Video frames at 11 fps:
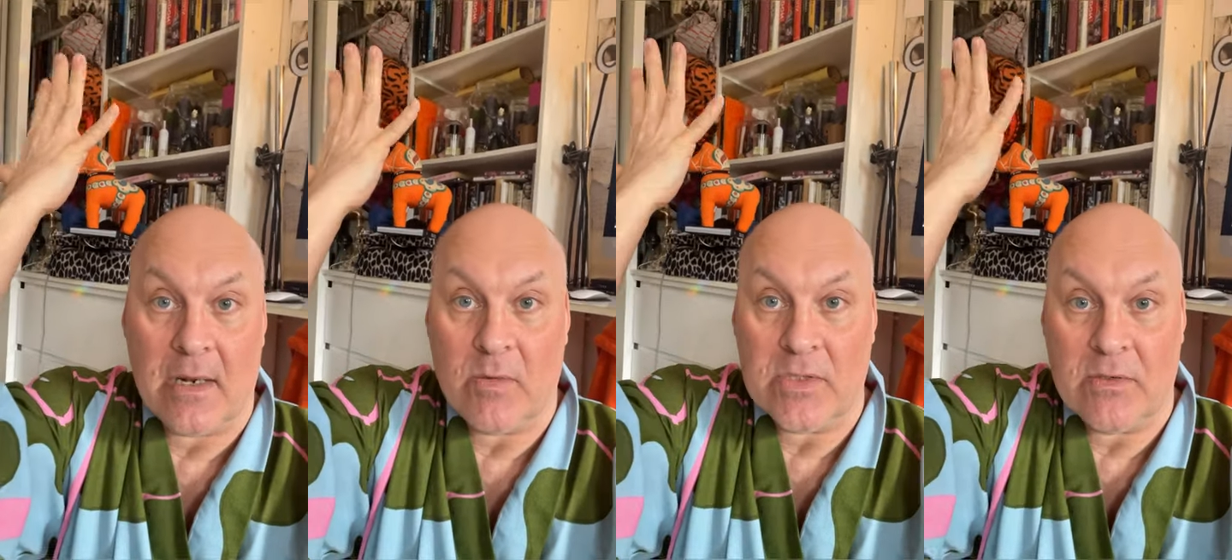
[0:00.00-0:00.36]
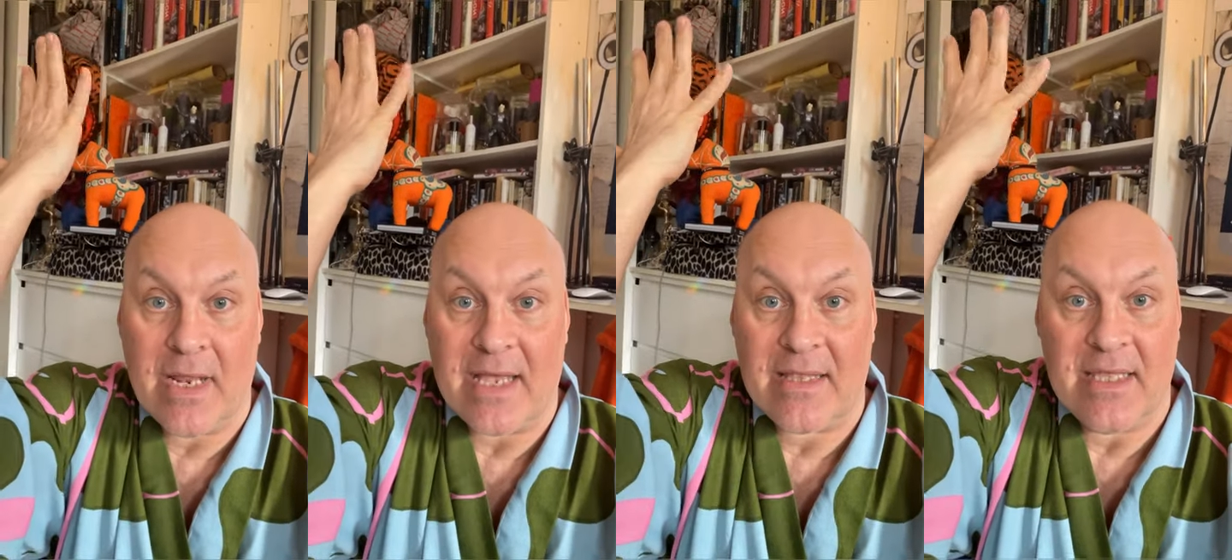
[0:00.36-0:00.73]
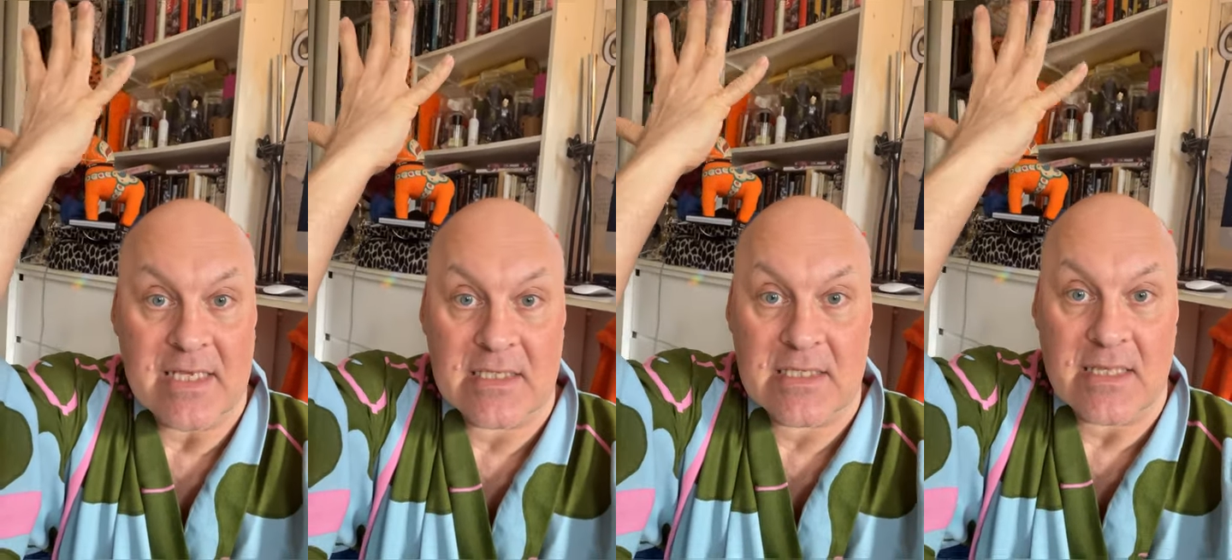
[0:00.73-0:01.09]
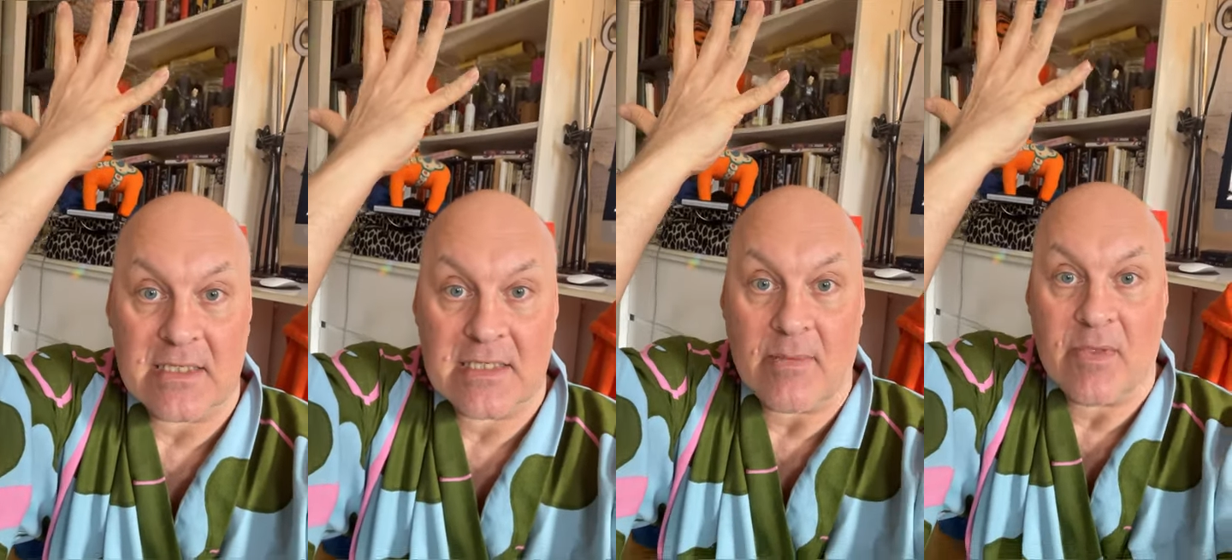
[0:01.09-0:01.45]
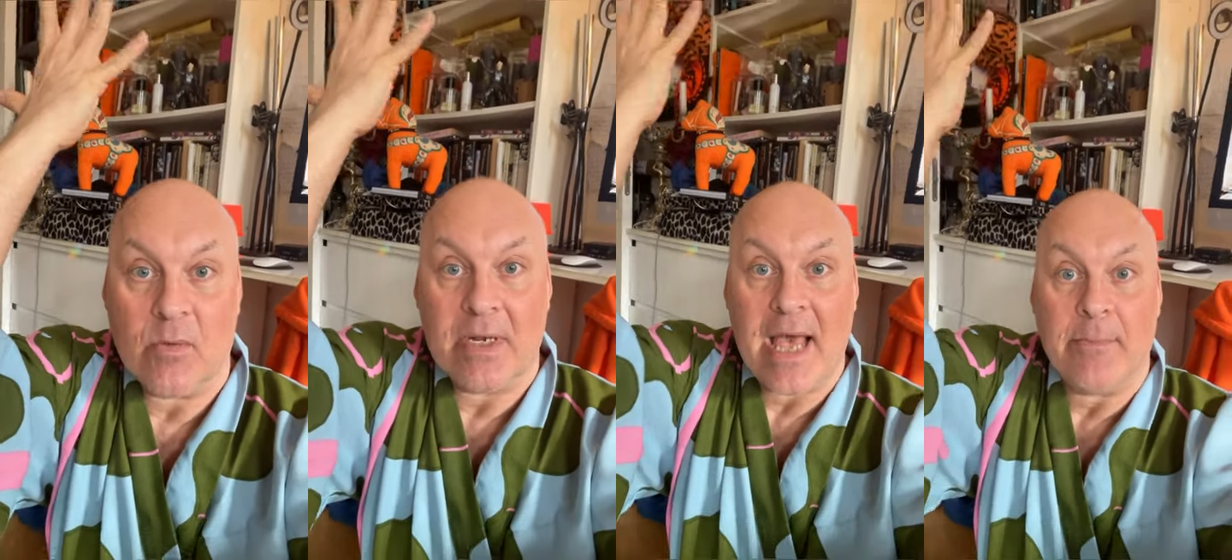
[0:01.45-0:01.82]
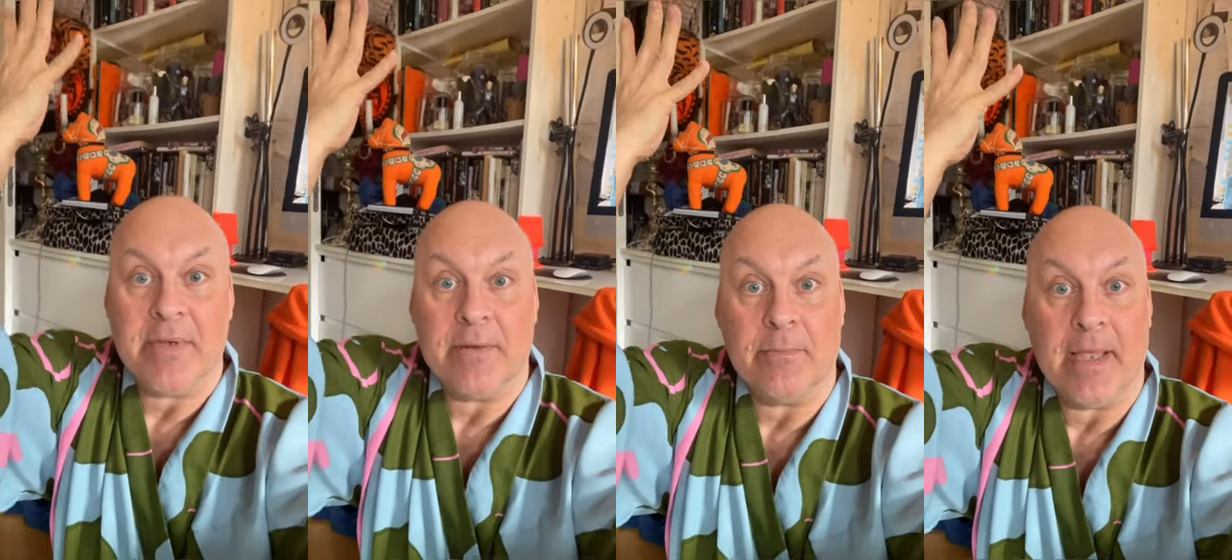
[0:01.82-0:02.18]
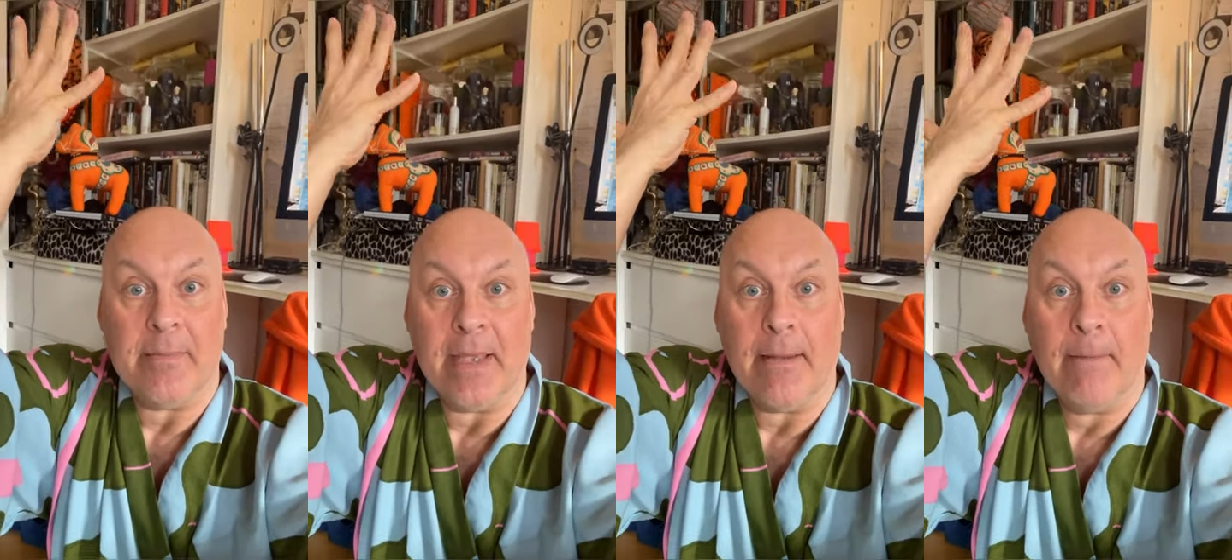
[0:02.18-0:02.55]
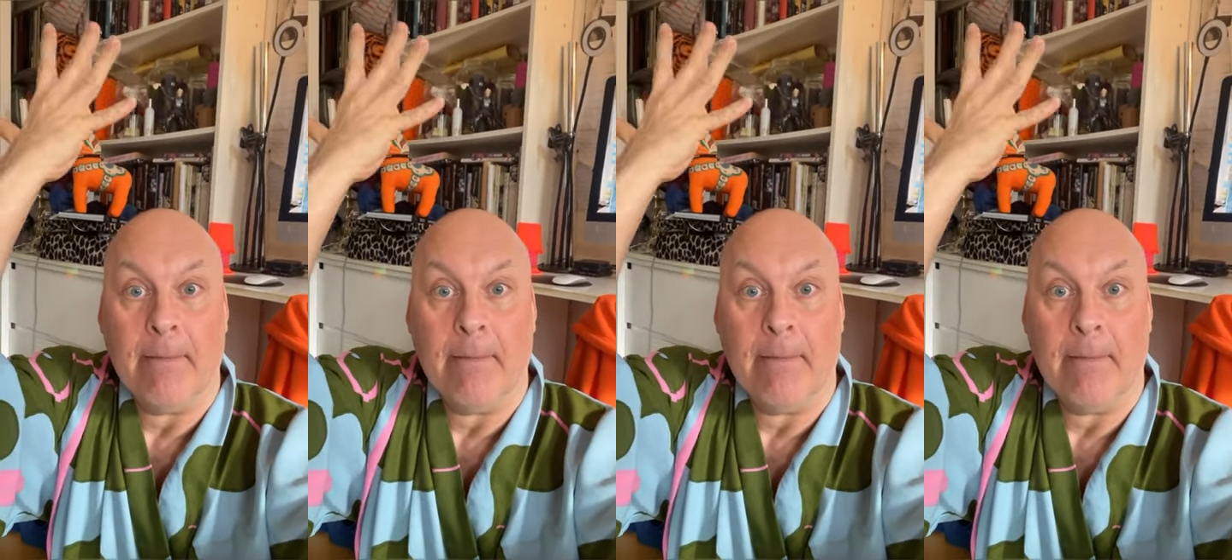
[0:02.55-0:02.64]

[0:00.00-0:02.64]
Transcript: I will do like this and something will happen maybe.